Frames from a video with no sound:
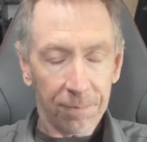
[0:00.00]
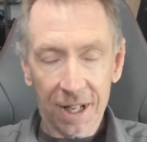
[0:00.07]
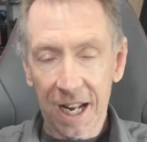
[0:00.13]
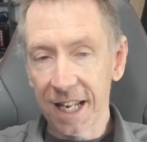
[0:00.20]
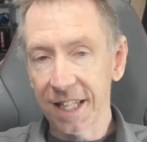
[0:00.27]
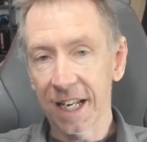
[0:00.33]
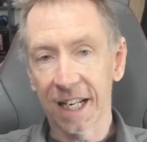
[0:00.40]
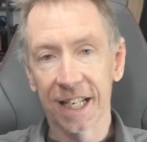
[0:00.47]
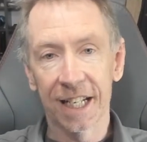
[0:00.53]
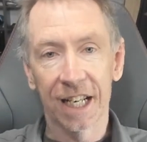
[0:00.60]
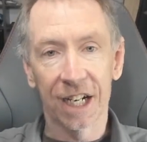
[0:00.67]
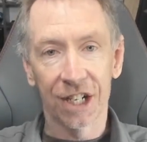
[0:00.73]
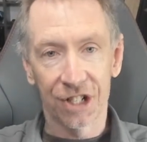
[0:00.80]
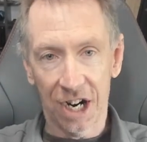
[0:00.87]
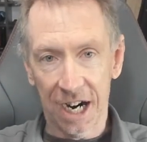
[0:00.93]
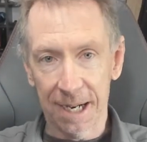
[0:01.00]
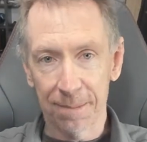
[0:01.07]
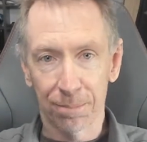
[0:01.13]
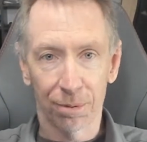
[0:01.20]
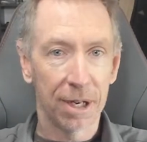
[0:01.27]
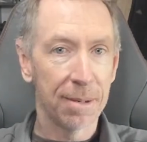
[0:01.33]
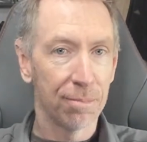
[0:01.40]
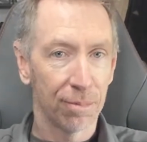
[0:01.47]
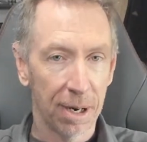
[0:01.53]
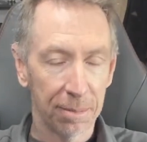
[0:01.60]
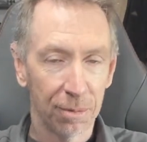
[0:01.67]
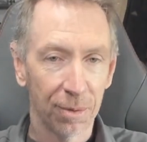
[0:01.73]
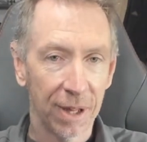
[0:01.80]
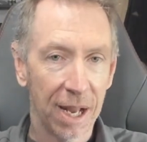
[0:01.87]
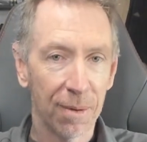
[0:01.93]
and they can get a chain
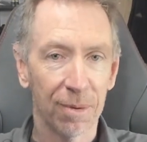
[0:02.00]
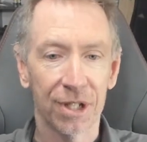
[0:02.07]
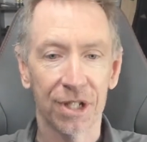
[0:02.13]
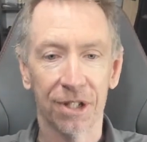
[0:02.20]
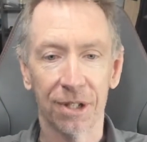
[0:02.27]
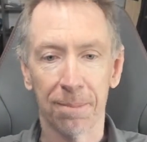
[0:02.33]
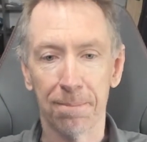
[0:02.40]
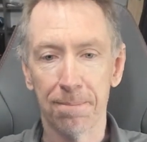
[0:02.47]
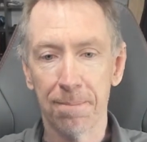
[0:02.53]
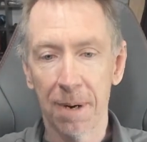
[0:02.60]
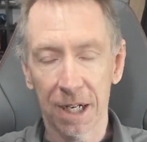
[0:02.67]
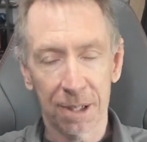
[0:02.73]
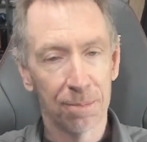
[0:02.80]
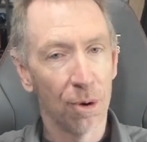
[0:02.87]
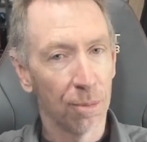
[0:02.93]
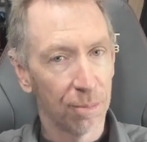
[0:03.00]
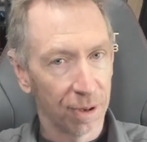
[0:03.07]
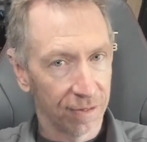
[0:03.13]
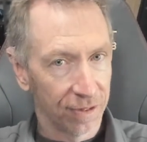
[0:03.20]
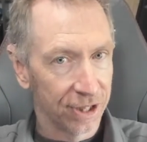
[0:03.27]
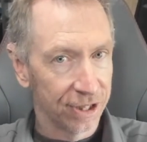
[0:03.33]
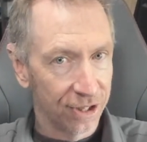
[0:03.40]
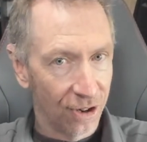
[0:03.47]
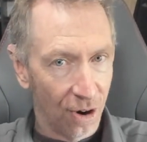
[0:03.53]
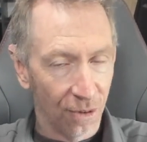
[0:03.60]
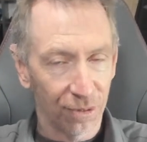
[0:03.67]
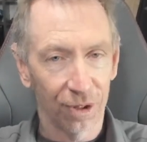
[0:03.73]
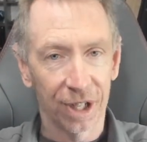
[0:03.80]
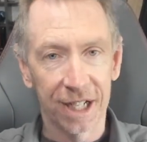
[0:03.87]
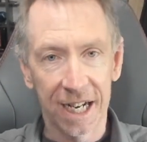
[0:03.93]
pre-prepped with that, which is a much more prevalent
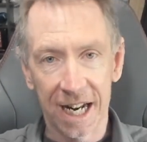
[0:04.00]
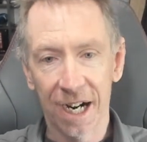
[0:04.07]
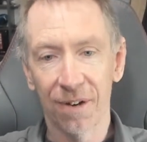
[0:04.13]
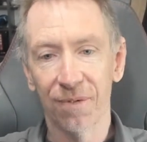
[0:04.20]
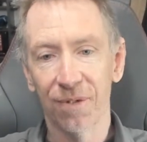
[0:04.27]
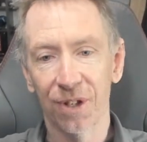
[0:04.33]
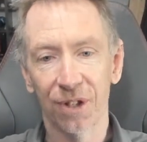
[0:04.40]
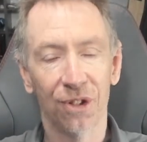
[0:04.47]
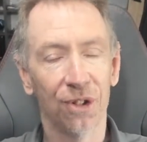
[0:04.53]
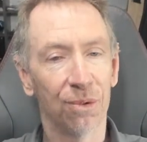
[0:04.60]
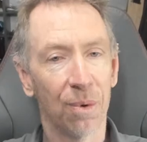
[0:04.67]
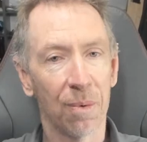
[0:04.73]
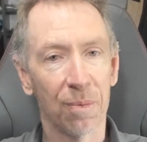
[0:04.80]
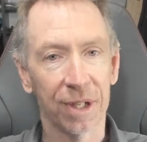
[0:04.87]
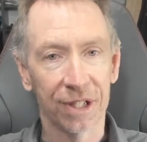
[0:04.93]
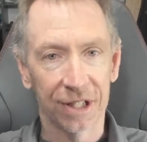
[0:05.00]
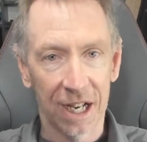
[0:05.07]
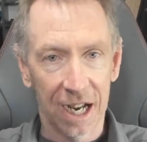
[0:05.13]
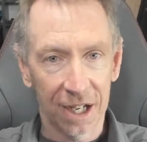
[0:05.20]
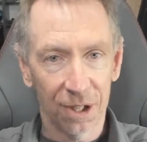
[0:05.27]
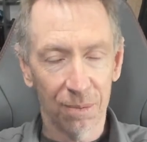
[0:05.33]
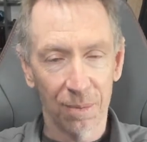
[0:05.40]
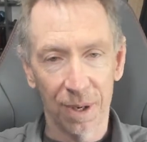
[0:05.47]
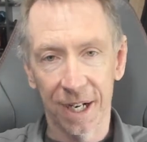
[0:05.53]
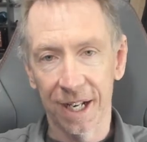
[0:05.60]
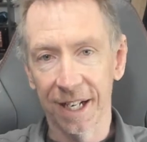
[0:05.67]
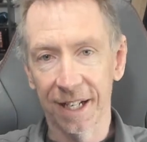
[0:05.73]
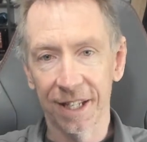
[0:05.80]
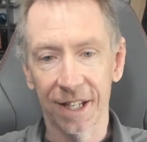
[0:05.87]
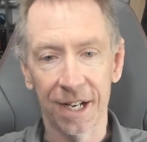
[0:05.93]
offering now versus when we started,
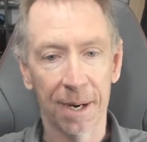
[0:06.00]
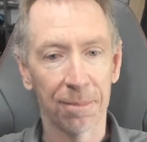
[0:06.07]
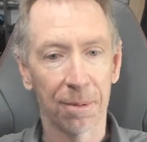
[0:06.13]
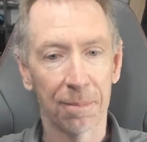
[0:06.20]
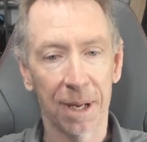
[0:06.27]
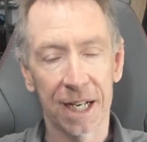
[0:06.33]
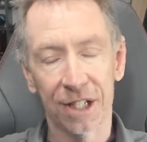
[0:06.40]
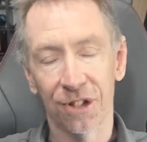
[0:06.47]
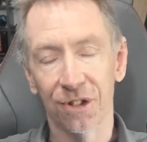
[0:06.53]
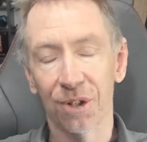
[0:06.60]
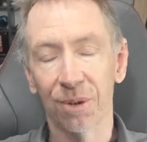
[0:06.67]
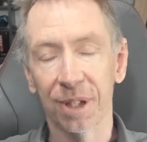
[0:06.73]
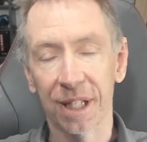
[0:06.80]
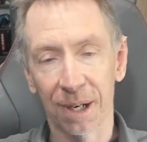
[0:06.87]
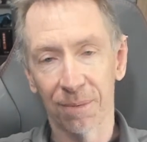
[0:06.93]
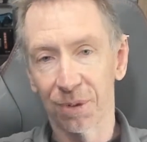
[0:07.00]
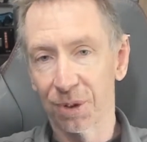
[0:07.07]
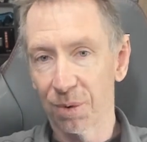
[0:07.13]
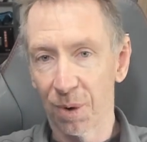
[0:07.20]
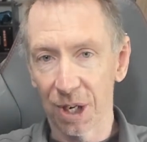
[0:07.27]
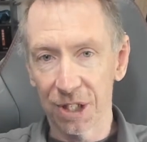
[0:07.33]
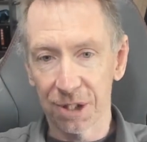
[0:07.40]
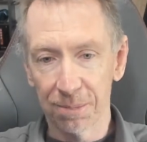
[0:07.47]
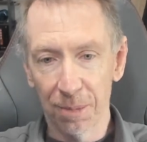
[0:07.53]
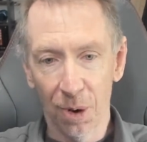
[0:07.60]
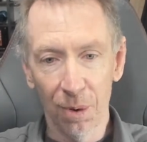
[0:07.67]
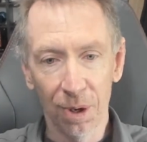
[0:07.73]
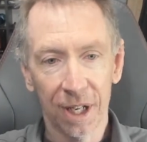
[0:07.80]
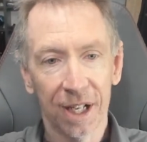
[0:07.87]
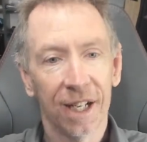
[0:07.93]
where the number of places doing that was quite
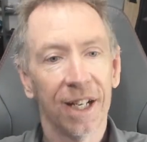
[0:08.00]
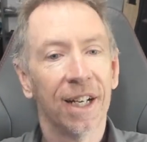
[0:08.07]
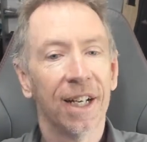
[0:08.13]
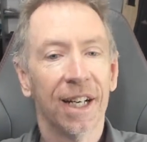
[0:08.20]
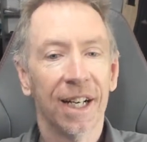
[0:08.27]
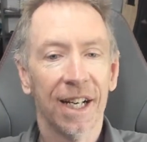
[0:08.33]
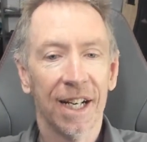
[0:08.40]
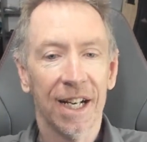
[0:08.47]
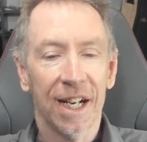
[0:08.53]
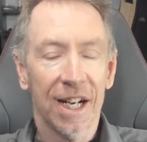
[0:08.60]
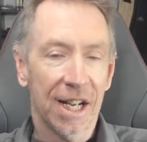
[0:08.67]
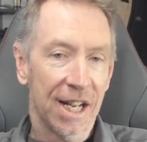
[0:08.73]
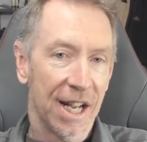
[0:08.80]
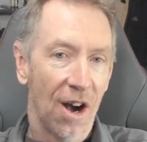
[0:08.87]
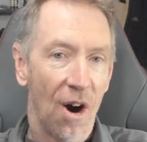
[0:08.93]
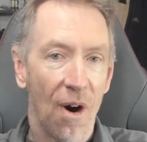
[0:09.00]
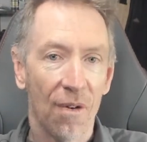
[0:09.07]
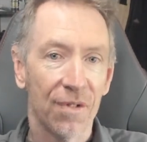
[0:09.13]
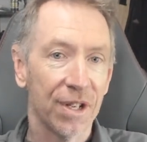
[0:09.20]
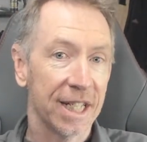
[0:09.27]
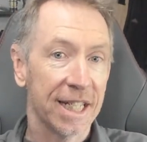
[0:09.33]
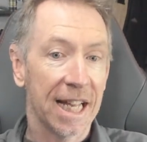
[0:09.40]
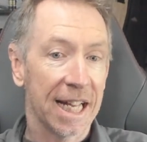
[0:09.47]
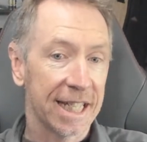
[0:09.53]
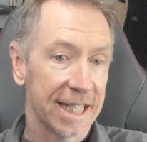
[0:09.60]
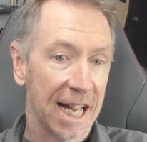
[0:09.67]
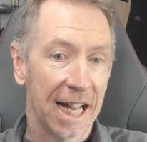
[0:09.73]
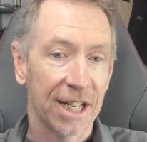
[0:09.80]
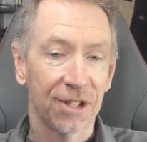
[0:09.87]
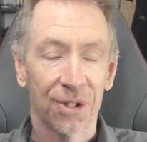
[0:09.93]
small. Obviously, that
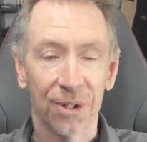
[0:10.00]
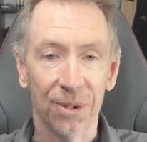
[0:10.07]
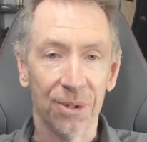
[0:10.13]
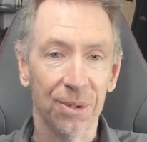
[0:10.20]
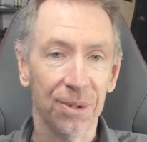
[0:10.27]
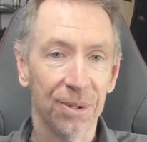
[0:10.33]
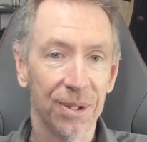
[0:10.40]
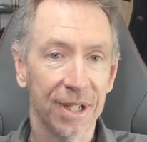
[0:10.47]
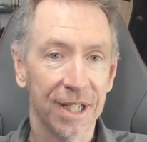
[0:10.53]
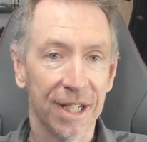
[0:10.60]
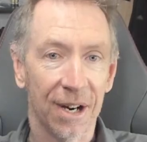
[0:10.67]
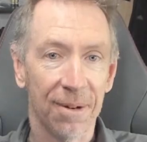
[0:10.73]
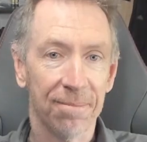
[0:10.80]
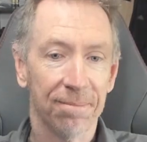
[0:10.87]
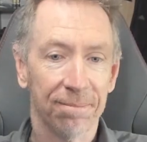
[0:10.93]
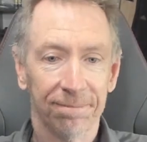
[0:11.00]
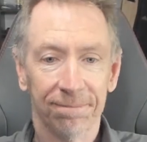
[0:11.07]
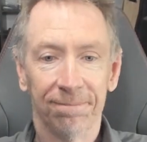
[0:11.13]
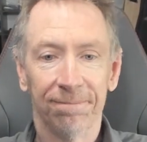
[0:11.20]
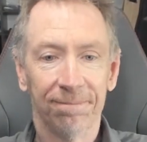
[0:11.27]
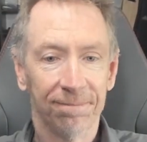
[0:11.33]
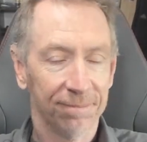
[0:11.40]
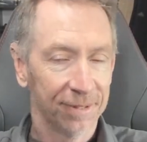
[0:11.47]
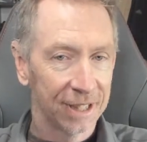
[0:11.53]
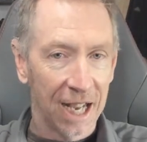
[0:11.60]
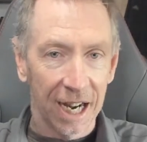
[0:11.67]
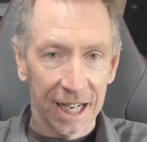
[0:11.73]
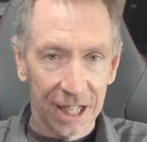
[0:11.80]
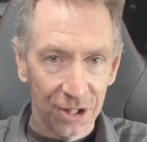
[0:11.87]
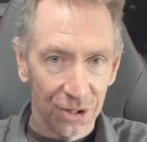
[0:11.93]
starts to
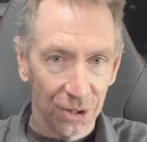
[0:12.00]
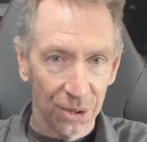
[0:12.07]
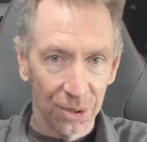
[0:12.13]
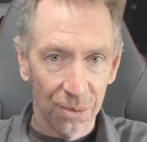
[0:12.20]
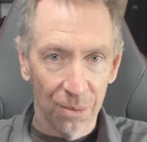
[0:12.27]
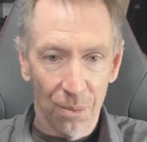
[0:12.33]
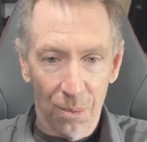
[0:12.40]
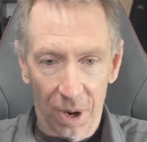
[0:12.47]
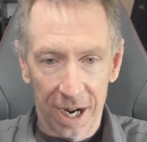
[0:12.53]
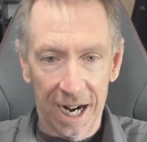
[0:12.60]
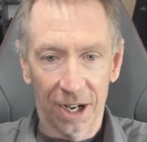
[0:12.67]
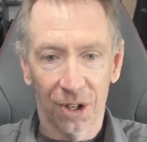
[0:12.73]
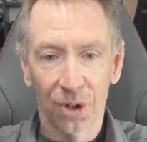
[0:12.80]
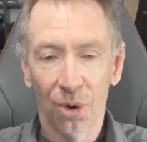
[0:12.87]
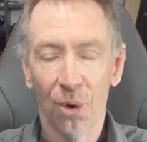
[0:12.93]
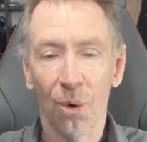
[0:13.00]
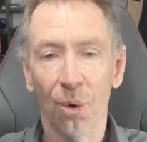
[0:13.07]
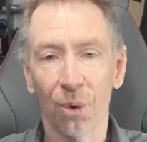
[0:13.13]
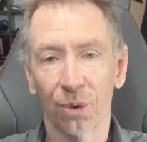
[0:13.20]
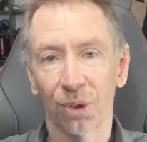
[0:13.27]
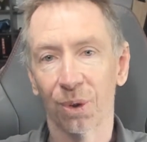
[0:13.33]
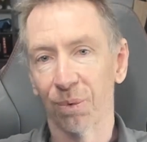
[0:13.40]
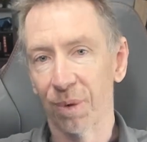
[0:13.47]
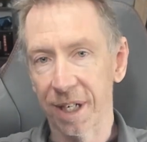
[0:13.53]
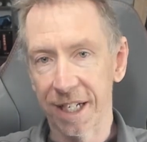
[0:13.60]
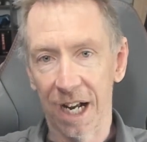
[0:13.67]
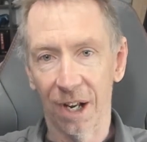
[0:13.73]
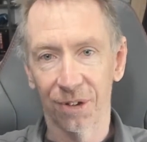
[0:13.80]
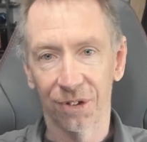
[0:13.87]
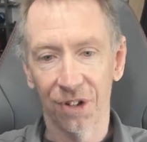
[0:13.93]
cut into what our core sort of
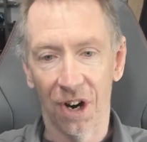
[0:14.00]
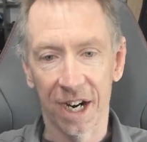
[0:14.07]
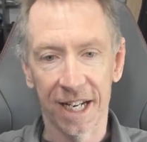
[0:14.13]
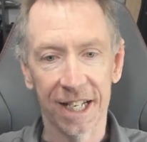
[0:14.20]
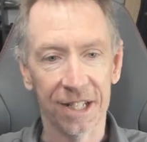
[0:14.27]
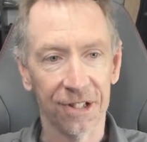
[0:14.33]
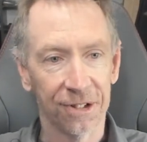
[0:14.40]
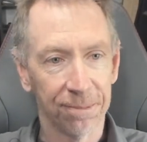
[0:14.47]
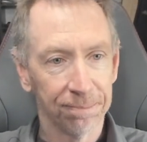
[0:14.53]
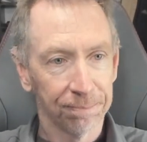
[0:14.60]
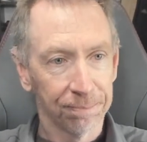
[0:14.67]
retail side is.